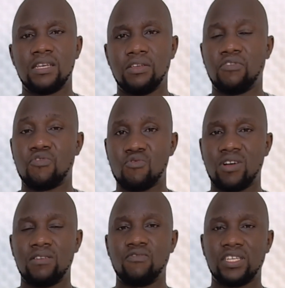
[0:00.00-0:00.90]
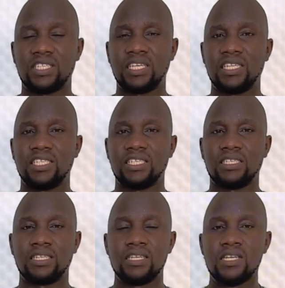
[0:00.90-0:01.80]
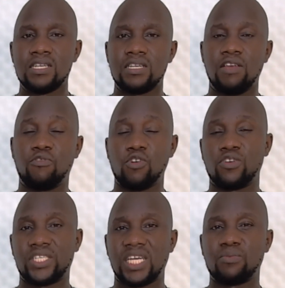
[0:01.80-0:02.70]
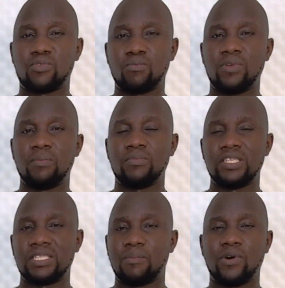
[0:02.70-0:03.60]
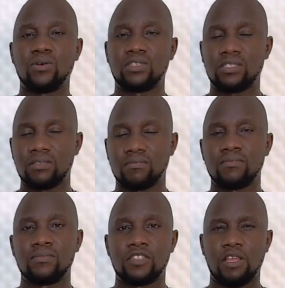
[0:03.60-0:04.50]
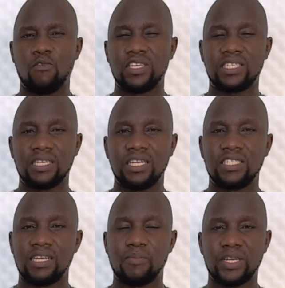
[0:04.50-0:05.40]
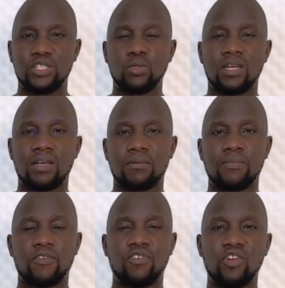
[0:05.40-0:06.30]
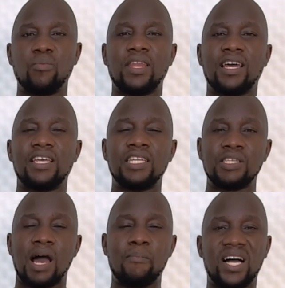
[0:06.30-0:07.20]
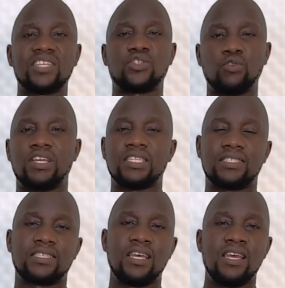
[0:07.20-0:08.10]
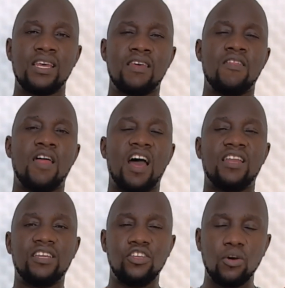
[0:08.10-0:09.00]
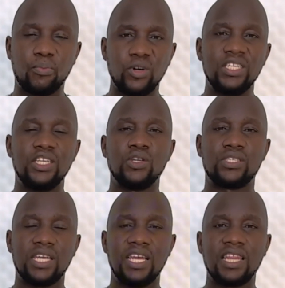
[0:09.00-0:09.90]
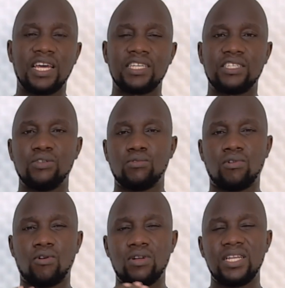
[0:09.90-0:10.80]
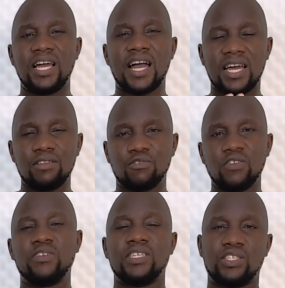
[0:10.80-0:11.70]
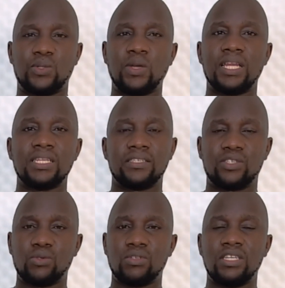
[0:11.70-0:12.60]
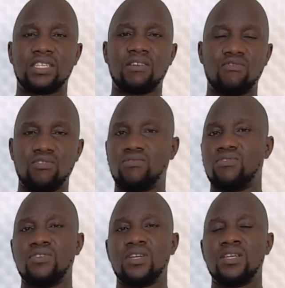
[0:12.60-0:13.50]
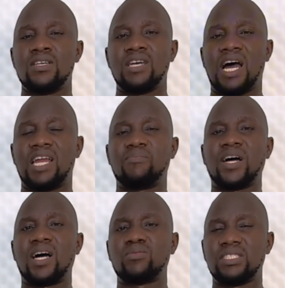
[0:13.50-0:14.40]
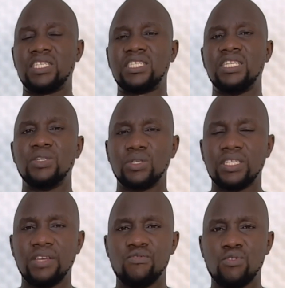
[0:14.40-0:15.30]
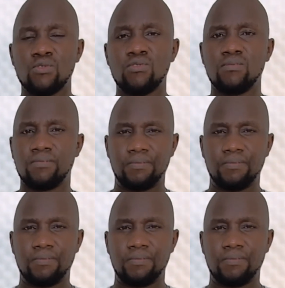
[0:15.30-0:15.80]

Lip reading: if you are investigating, if your research problem is about investigating a particular phenomena among students, and your point, you're saying that you only had 50 students to interview, and perhaps this did not give you